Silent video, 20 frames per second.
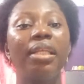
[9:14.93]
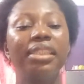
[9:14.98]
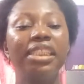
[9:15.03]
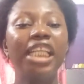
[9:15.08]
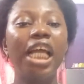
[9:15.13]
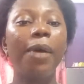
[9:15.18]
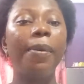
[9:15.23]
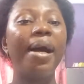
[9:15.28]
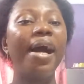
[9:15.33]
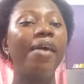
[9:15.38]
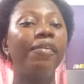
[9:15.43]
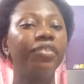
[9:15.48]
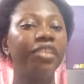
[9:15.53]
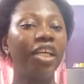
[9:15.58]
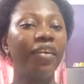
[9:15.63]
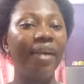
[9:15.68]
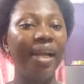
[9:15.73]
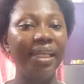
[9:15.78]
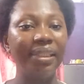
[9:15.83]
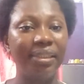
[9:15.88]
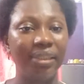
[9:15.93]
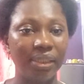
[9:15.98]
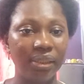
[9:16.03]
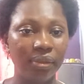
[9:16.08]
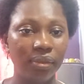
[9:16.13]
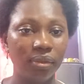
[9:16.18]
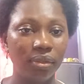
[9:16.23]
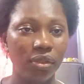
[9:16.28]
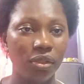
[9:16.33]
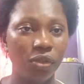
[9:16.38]
Now, after writing,
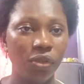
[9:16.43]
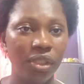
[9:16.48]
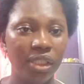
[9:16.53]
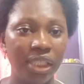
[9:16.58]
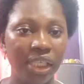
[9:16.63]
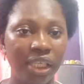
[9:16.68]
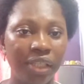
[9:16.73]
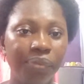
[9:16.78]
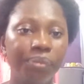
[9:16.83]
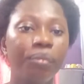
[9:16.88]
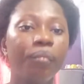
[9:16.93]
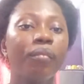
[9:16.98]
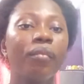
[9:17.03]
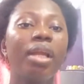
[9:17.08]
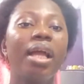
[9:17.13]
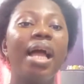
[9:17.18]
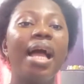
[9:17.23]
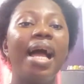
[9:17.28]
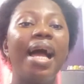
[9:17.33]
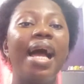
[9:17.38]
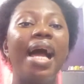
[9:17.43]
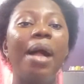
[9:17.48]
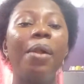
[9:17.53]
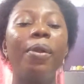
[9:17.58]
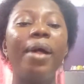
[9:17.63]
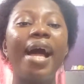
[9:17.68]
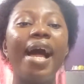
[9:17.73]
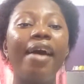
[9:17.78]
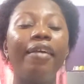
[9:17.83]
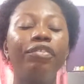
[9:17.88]
okay, I'll
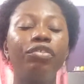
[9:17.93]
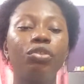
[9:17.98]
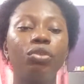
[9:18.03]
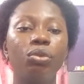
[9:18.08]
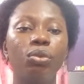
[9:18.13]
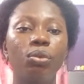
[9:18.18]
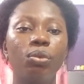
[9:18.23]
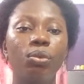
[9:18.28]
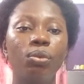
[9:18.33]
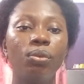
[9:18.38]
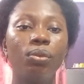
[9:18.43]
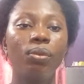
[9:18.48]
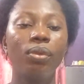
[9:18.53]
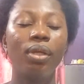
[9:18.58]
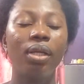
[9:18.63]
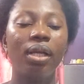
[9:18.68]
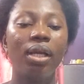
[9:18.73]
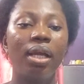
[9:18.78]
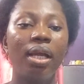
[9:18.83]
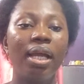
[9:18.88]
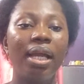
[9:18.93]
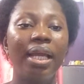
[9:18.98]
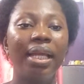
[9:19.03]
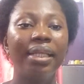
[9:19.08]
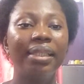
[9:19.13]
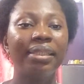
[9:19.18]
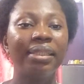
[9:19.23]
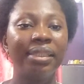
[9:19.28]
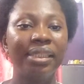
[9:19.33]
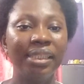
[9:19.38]
have to
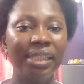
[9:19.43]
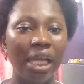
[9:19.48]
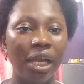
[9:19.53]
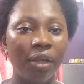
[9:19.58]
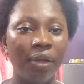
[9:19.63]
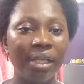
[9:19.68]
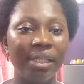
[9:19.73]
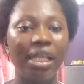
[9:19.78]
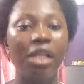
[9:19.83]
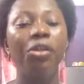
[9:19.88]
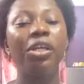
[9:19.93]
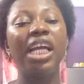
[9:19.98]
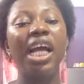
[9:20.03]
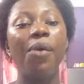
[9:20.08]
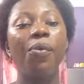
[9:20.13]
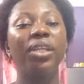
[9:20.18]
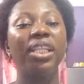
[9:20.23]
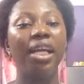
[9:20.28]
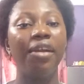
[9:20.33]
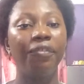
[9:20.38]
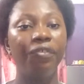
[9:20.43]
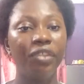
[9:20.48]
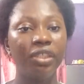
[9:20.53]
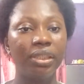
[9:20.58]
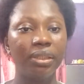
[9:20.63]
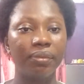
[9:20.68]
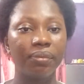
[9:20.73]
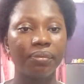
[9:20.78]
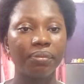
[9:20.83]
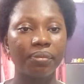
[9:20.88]
sit down and then look at what I've
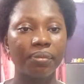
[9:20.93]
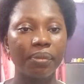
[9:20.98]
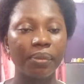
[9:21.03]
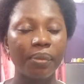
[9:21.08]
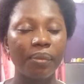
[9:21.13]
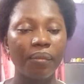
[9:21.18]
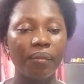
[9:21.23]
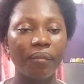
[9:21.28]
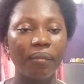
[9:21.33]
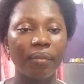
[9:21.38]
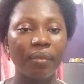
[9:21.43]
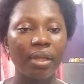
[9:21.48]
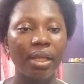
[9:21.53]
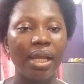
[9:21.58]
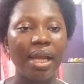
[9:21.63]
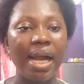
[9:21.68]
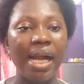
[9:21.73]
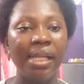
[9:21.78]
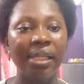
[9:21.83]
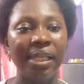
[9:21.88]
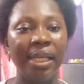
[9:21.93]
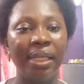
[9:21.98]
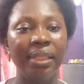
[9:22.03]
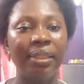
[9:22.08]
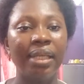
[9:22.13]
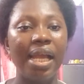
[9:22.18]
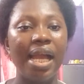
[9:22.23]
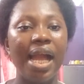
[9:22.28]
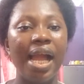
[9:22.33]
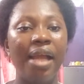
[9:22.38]
written. And
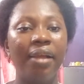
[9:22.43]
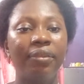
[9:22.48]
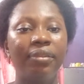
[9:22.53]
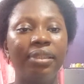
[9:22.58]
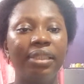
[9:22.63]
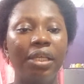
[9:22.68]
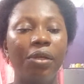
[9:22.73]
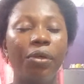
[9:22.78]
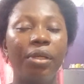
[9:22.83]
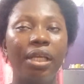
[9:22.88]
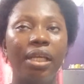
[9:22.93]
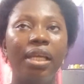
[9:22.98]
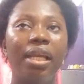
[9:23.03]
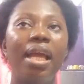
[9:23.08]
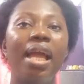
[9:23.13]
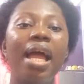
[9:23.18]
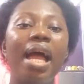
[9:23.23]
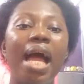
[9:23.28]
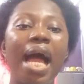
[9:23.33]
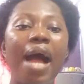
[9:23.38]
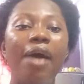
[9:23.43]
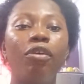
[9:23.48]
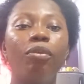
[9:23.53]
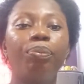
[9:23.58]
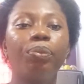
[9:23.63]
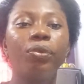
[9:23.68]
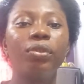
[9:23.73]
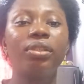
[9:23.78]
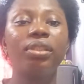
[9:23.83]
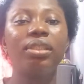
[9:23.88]
then I'll say, okay, I will
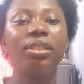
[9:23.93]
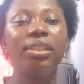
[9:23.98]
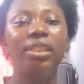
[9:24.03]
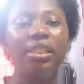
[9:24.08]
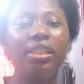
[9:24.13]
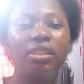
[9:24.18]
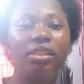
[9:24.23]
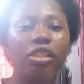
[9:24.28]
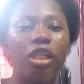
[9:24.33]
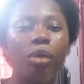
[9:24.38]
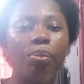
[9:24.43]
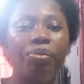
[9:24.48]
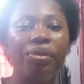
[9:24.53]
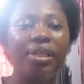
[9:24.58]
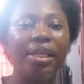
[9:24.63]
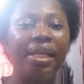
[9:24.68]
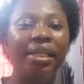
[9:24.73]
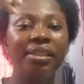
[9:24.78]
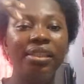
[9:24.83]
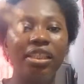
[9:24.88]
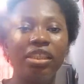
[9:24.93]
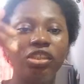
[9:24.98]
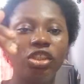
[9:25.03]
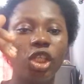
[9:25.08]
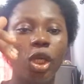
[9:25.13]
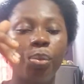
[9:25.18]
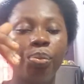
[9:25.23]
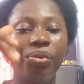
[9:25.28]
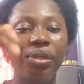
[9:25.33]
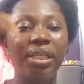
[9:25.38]
put this topic and this
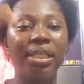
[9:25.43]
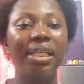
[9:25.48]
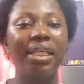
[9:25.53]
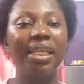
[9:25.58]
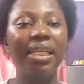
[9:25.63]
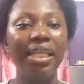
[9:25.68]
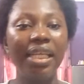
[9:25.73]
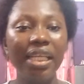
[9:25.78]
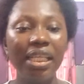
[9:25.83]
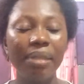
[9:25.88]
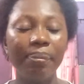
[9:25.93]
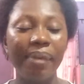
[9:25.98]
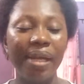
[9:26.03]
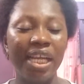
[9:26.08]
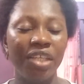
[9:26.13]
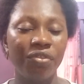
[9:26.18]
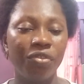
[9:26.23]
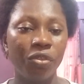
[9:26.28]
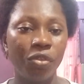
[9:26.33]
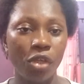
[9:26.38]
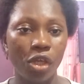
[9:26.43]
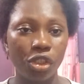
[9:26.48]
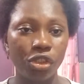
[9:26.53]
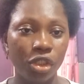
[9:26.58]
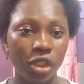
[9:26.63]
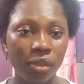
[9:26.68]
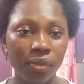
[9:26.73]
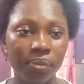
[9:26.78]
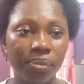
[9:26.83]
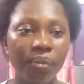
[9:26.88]
topic in my
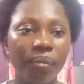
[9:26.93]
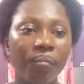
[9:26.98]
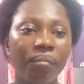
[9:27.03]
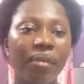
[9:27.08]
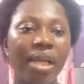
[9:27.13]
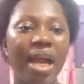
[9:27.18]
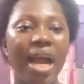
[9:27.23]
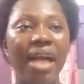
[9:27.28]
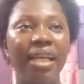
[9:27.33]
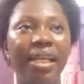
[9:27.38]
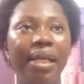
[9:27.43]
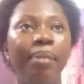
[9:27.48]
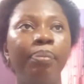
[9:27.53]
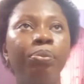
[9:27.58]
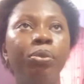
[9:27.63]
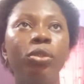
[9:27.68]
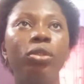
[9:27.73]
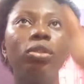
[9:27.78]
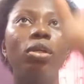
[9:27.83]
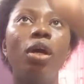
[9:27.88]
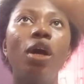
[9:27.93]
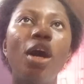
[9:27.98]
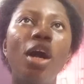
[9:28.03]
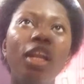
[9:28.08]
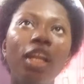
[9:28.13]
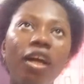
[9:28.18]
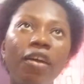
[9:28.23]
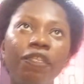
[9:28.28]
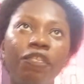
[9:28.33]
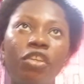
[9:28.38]
introduction, and then put
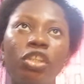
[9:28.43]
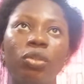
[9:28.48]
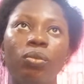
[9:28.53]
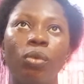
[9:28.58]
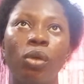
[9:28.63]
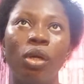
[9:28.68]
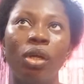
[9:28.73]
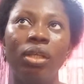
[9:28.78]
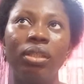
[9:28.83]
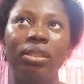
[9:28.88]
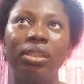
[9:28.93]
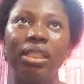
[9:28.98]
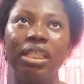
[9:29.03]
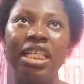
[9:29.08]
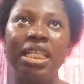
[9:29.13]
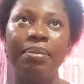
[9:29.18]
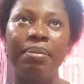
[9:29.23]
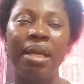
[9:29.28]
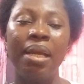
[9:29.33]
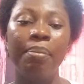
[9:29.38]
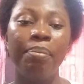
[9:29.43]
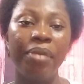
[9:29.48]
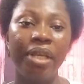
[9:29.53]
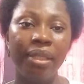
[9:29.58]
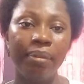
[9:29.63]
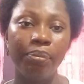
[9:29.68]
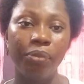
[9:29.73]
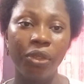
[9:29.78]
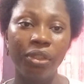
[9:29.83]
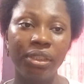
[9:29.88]
all of these ones in my
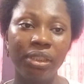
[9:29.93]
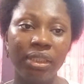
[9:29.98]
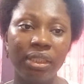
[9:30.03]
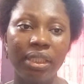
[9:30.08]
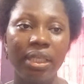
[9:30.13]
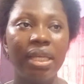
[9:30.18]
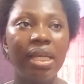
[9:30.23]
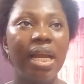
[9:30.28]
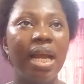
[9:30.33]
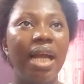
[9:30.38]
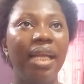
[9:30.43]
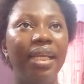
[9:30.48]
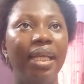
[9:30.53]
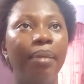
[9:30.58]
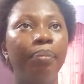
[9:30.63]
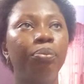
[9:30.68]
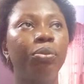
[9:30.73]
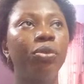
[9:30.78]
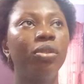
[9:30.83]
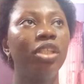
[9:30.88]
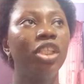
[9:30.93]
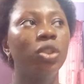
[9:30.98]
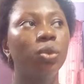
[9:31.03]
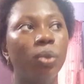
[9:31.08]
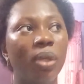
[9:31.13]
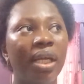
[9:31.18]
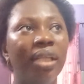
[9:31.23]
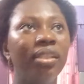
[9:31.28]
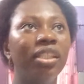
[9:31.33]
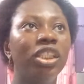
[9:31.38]
main body, and then put this
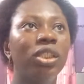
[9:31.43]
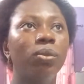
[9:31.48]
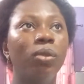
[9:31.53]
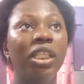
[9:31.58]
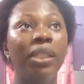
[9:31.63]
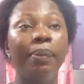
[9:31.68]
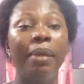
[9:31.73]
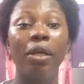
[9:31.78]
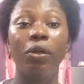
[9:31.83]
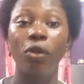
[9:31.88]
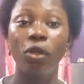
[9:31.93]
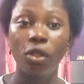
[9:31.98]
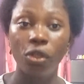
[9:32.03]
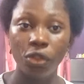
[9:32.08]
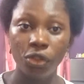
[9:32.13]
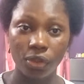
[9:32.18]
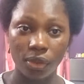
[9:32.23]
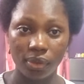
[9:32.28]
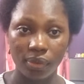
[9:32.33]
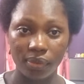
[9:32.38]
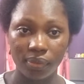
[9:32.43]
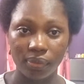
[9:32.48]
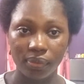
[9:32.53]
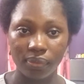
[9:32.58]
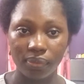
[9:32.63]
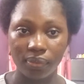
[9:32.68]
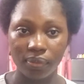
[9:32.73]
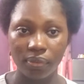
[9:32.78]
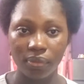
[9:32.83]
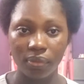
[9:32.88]
one and this one in my conclusion.
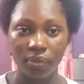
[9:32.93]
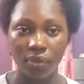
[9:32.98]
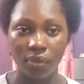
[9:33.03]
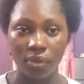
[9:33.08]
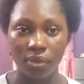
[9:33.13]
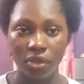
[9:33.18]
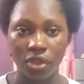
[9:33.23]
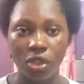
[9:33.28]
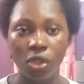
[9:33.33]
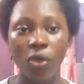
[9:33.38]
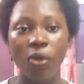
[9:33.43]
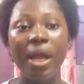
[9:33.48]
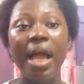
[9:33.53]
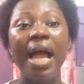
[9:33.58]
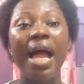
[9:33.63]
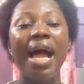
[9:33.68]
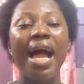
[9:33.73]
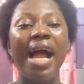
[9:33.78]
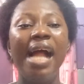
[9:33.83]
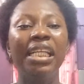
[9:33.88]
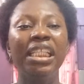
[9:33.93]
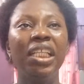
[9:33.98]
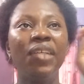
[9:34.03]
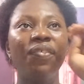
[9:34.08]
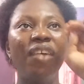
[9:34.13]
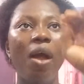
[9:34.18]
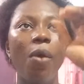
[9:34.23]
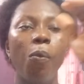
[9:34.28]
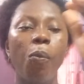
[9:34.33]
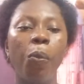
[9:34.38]
So I'll
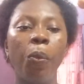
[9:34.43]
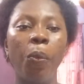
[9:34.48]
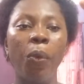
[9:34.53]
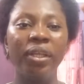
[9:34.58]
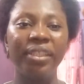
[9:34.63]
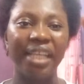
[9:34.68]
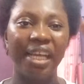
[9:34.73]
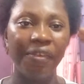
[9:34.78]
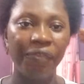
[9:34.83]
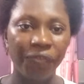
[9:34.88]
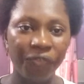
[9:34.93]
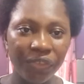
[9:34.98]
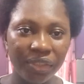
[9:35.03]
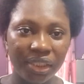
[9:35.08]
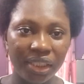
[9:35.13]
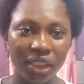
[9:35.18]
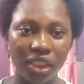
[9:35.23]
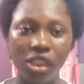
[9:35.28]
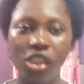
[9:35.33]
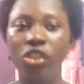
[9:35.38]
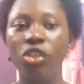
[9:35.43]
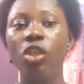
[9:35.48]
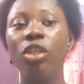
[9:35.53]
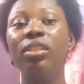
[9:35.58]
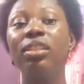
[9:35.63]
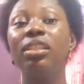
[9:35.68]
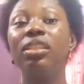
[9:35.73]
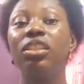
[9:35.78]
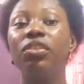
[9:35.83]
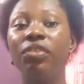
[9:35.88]
divide what I've written into
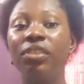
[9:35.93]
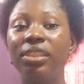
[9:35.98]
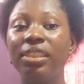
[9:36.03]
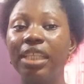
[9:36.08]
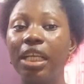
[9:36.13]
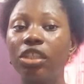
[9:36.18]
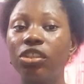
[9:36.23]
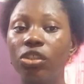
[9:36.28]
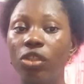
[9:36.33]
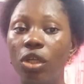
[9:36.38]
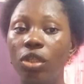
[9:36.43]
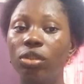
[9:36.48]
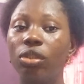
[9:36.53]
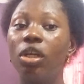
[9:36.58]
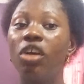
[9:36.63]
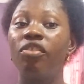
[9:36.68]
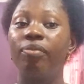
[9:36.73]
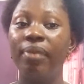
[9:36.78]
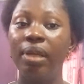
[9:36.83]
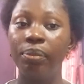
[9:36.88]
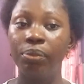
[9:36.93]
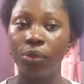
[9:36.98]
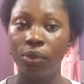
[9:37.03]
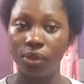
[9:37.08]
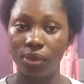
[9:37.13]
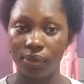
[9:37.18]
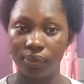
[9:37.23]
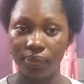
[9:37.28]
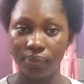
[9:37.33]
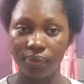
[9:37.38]
the three sections of my book.
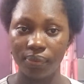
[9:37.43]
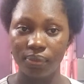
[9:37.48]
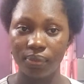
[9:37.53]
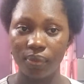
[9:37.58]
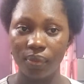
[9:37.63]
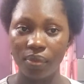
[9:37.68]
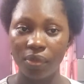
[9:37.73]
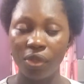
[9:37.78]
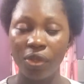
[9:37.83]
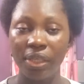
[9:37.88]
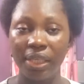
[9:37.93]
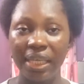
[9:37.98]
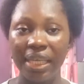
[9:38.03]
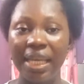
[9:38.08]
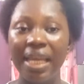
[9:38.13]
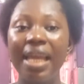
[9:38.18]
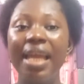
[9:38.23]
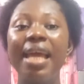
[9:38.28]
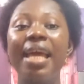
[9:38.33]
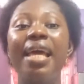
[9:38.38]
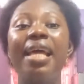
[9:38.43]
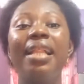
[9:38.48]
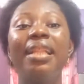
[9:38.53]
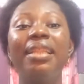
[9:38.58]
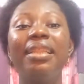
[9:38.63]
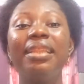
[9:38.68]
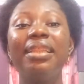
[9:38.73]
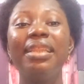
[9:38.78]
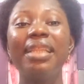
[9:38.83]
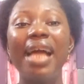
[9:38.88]
Okay.
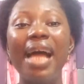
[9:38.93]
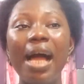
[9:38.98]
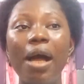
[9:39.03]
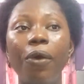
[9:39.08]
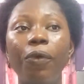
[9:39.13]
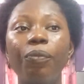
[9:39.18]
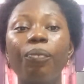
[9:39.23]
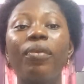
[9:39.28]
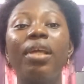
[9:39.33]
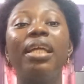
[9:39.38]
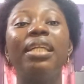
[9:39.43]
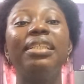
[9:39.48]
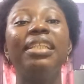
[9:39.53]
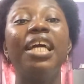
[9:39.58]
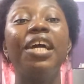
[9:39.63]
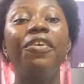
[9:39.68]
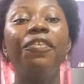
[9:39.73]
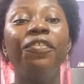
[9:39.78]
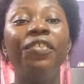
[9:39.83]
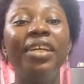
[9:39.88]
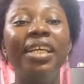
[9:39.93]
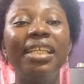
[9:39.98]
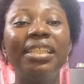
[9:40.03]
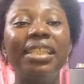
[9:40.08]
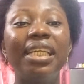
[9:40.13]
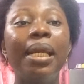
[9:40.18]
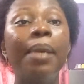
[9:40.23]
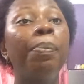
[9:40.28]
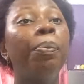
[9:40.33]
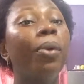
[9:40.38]
Now, there is
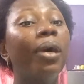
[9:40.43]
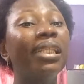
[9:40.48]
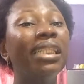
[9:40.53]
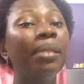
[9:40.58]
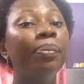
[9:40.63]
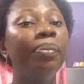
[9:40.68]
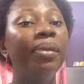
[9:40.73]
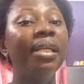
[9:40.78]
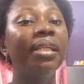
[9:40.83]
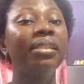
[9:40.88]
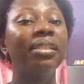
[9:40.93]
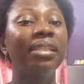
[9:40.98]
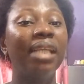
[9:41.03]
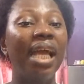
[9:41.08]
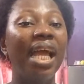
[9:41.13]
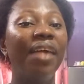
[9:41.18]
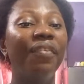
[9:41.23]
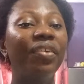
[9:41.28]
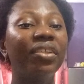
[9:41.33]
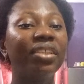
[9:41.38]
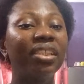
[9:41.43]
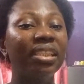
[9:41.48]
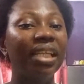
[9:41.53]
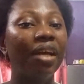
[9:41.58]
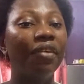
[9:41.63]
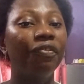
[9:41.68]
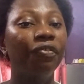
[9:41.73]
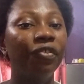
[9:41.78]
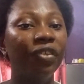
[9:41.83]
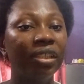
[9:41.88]
a possibility that everything
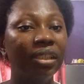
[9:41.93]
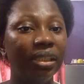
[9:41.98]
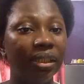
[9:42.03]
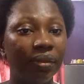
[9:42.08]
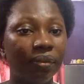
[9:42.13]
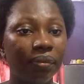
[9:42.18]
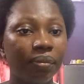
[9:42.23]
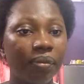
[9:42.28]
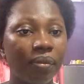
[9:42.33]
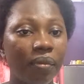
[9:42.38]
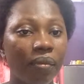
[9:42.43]
I've written